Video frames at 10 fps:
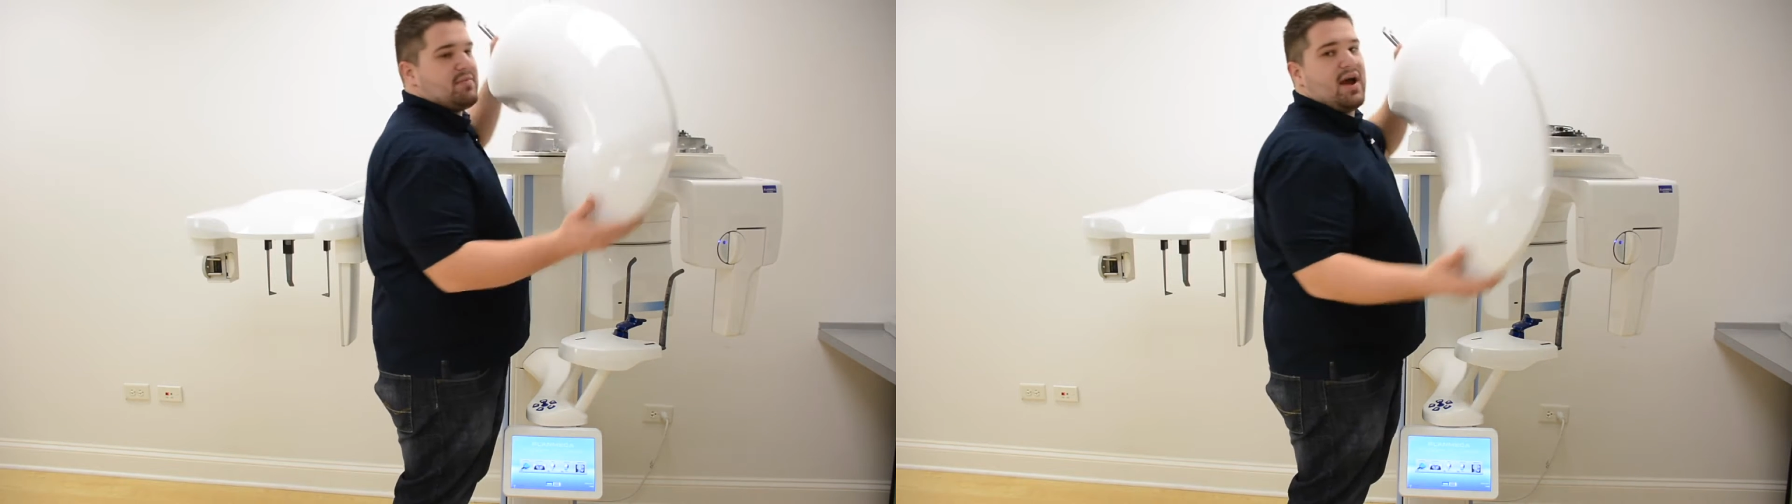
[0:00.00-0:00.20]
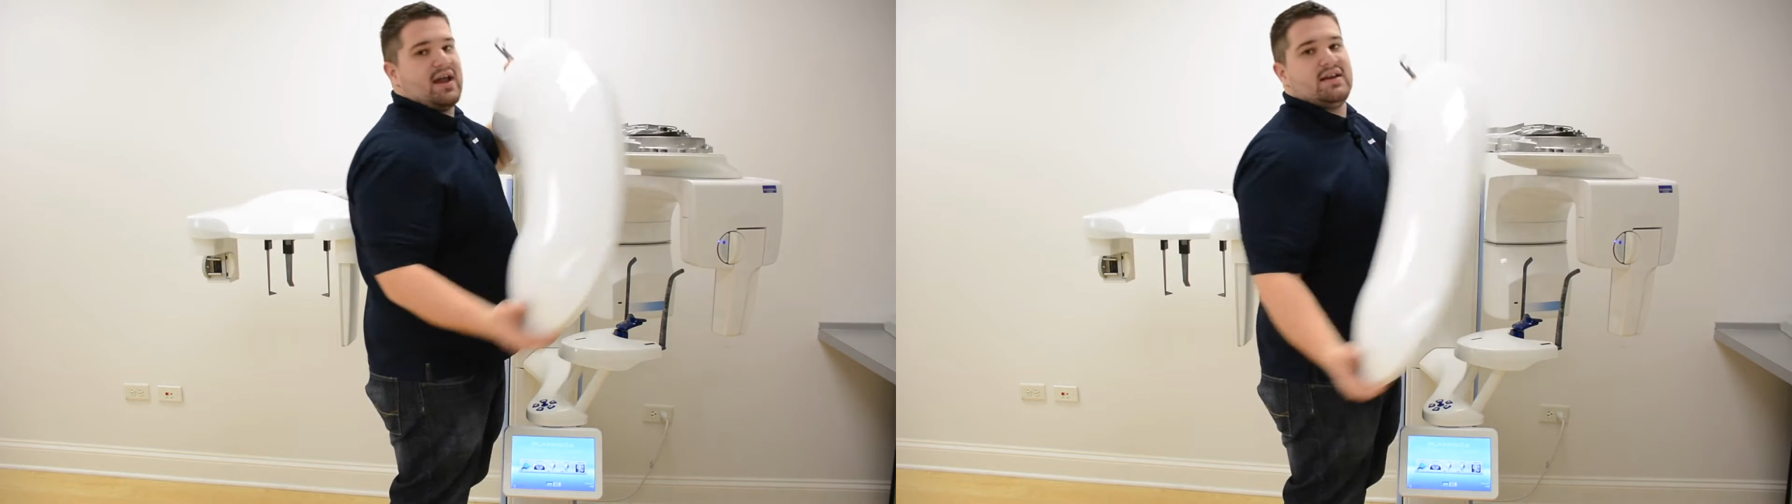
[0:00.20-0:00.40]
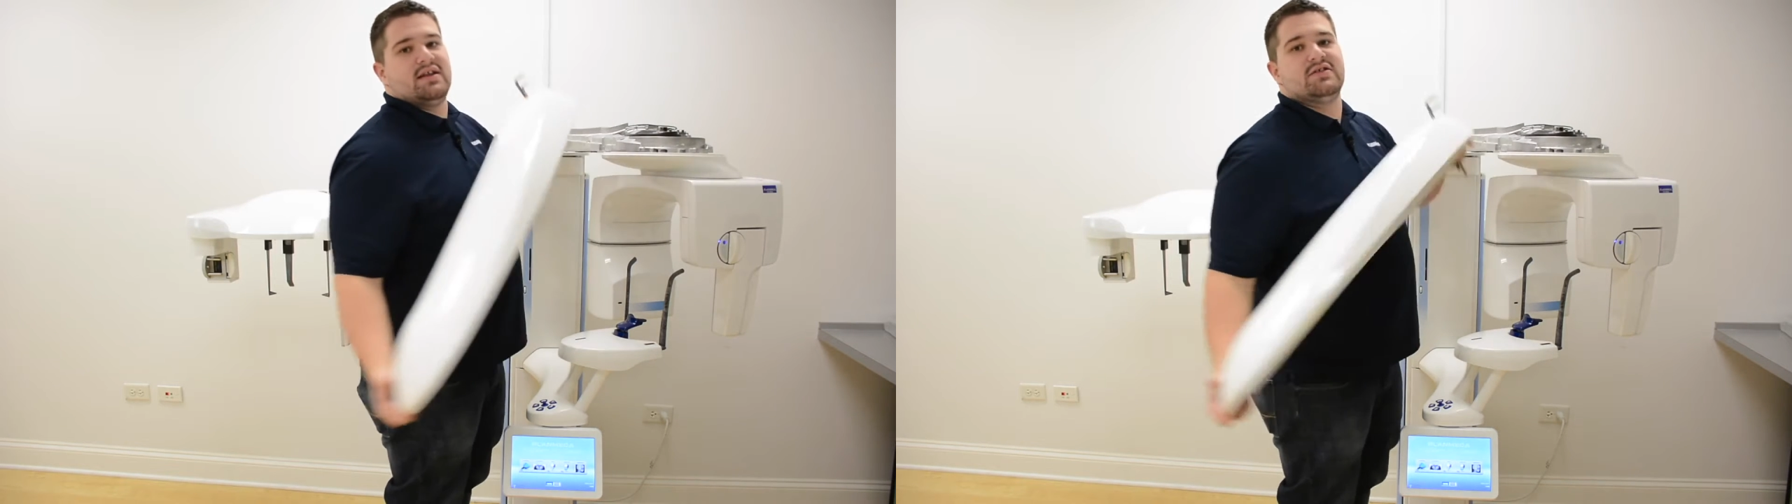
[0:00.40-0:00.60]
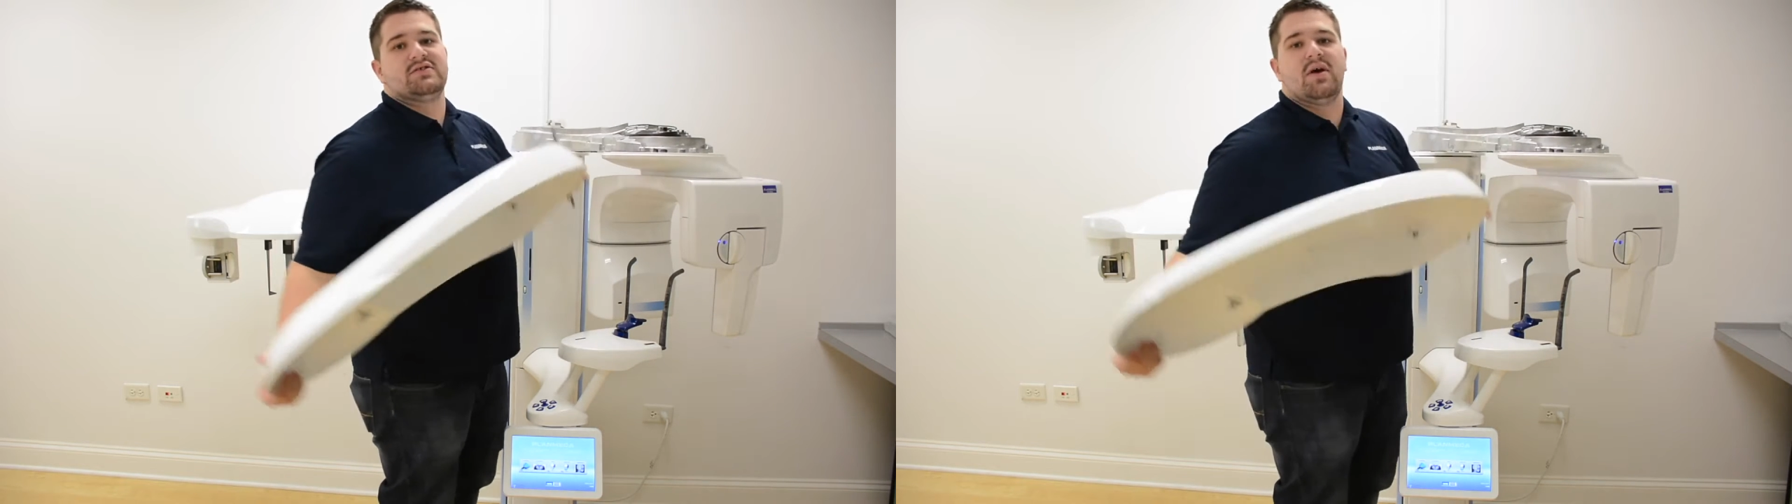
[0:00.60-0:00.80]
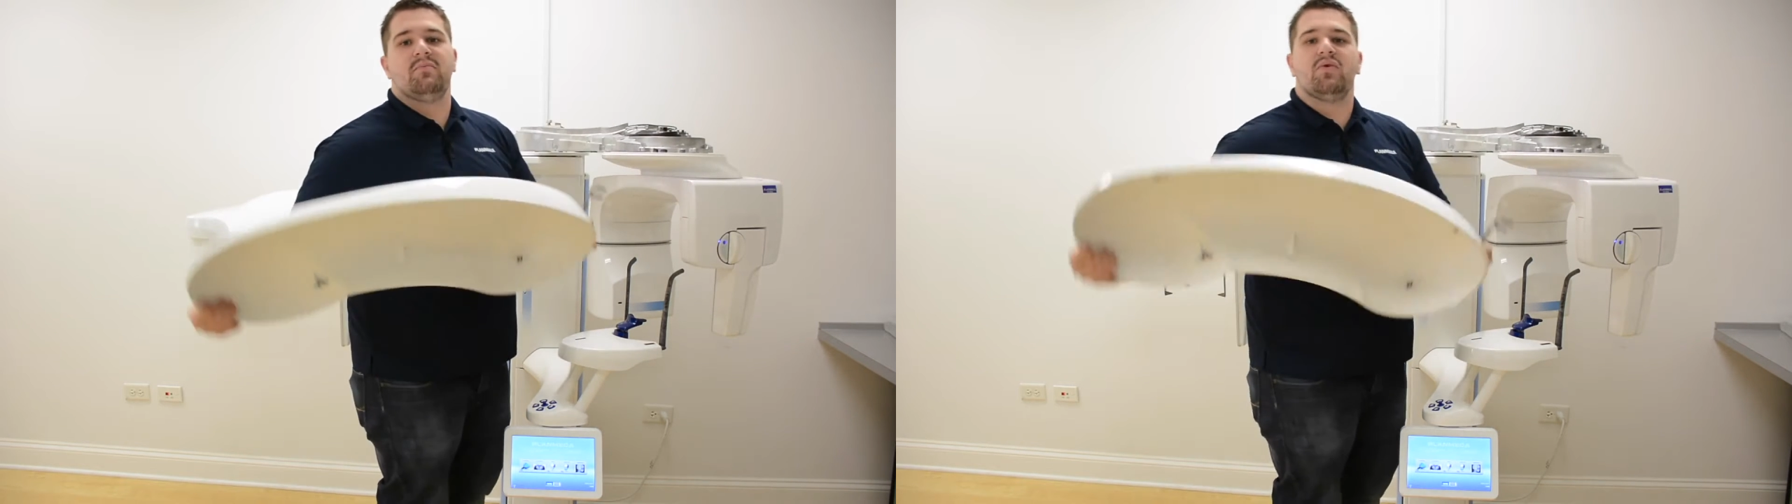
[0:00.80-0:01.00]
in mind,
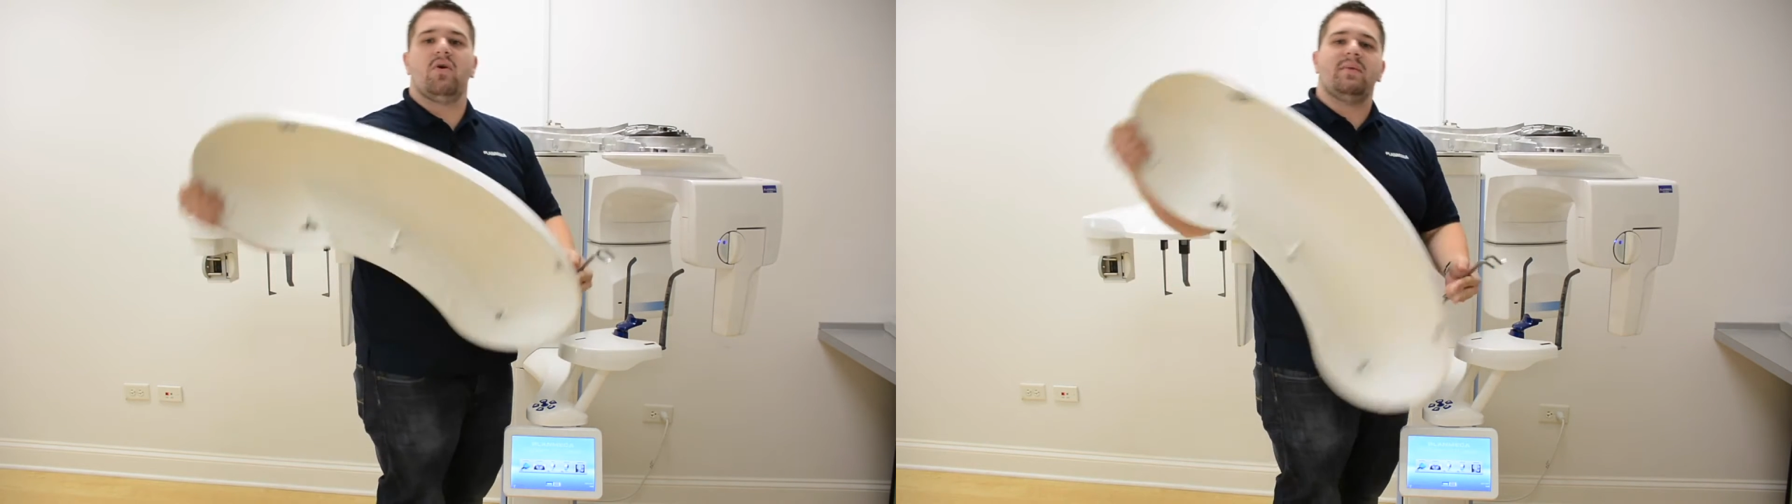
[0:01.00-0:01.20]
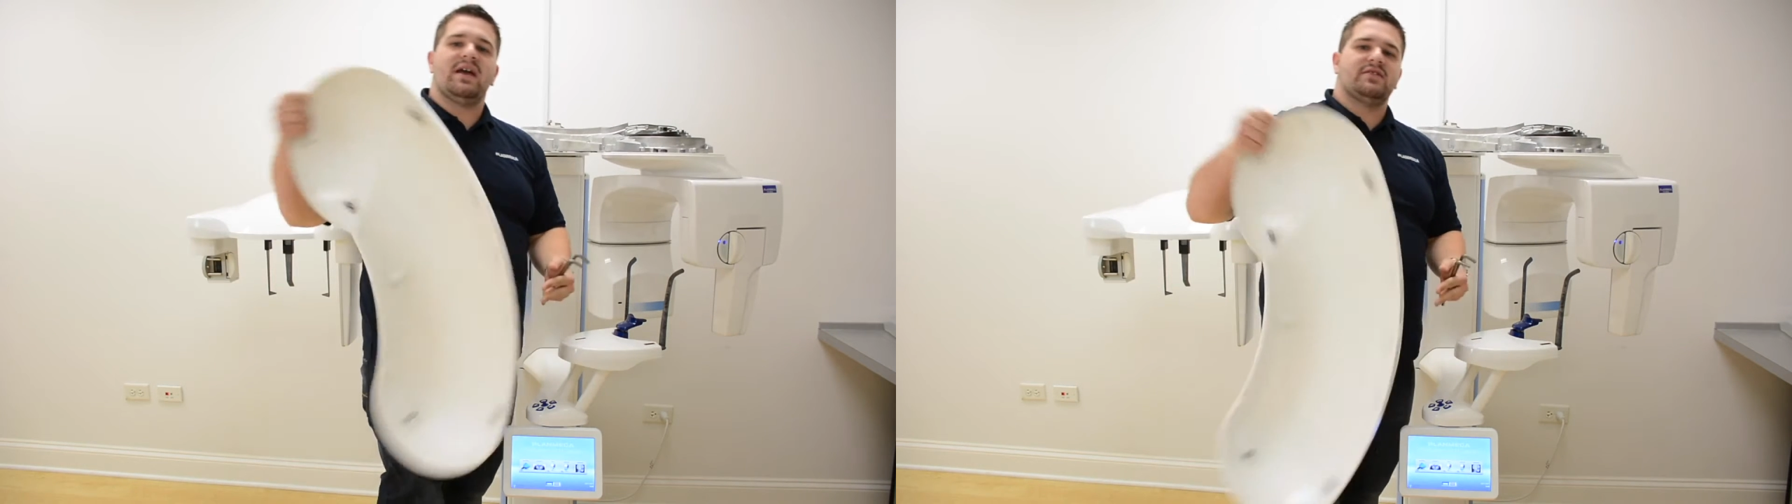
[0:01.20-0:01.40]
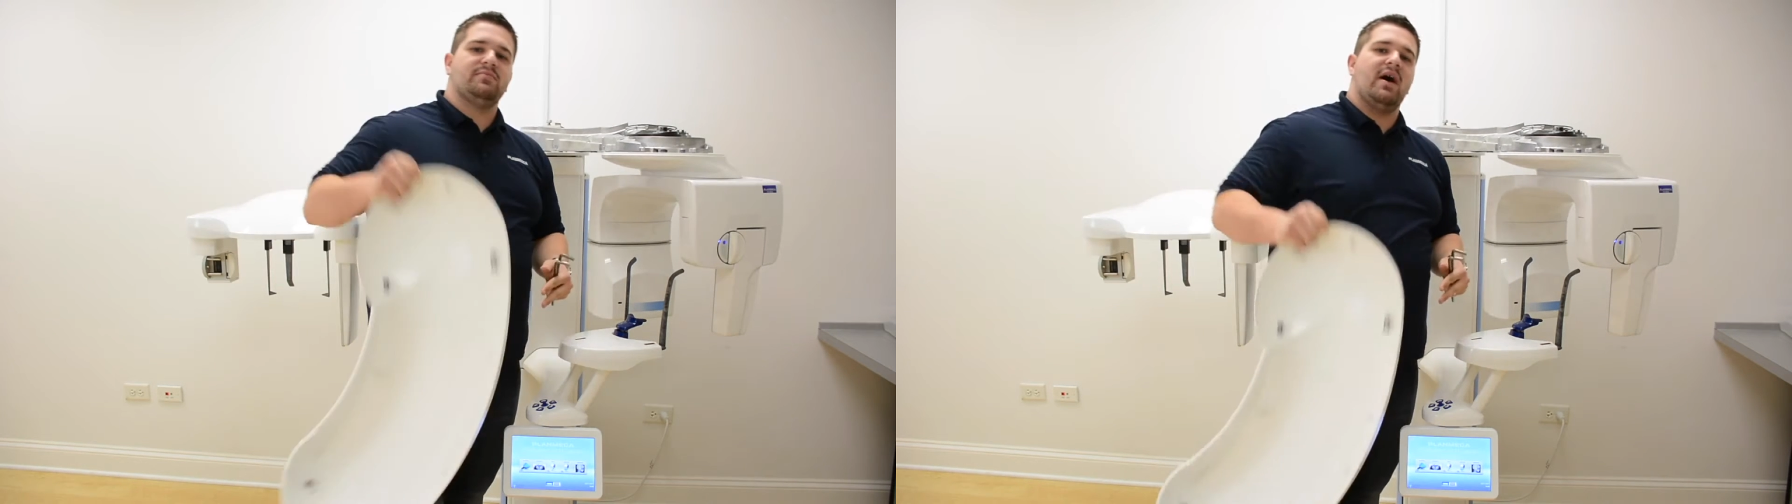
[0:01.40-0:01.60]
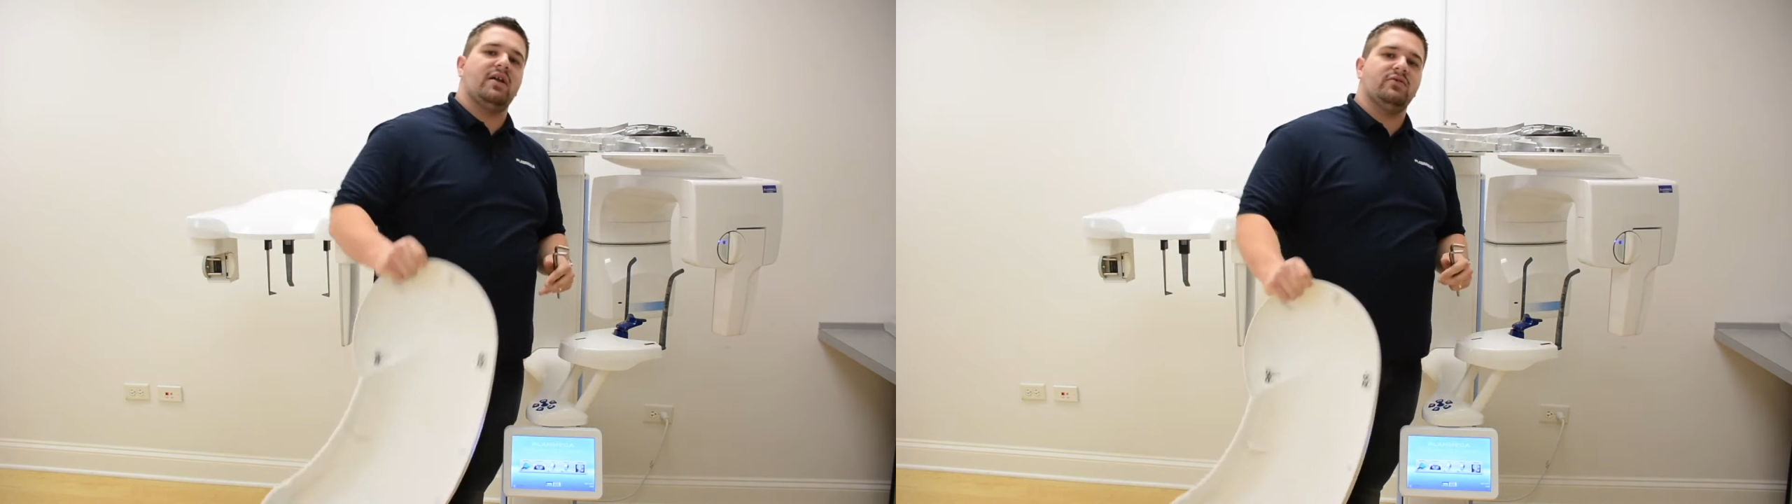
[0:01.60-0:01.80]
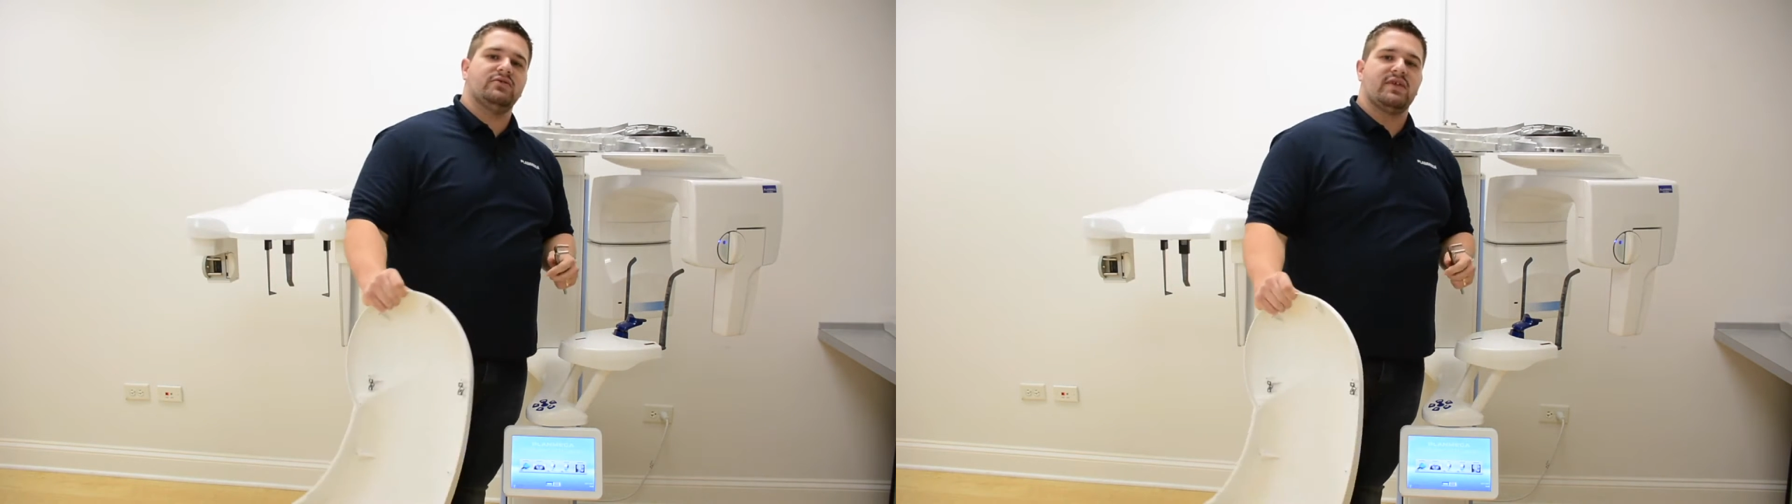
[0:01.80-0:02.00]
some ProMax
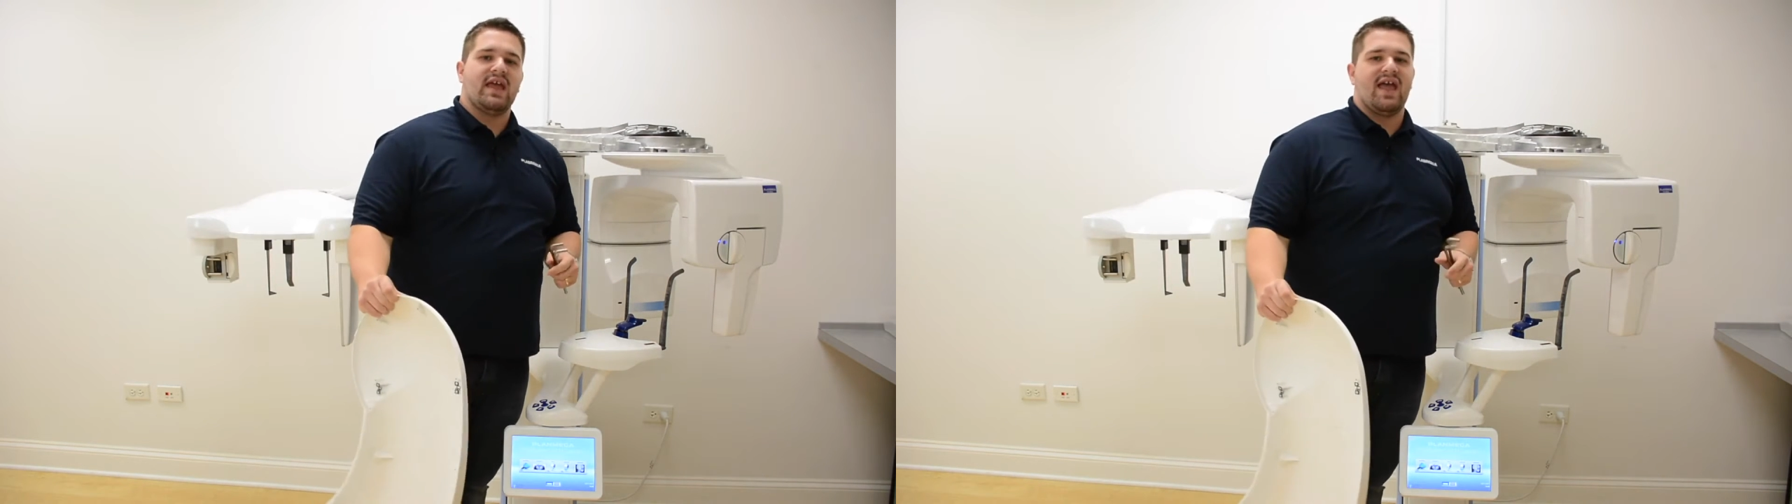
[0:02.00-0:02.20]
models